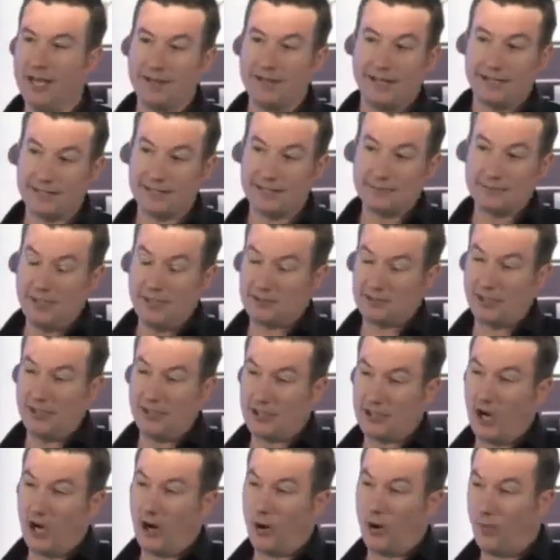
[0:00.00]
That doesn't mean it's
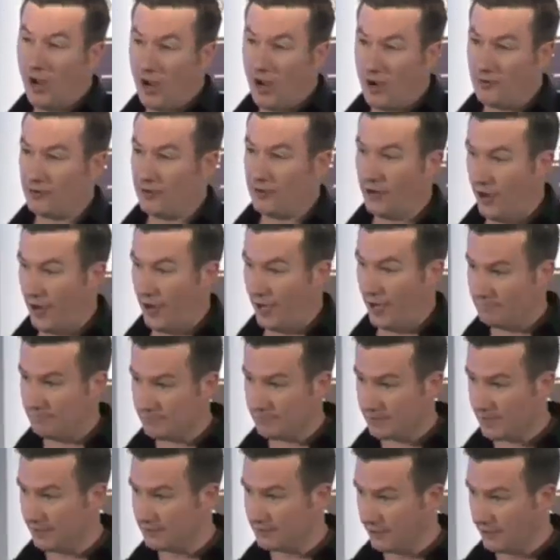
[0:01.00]
going to go away overnight, okay?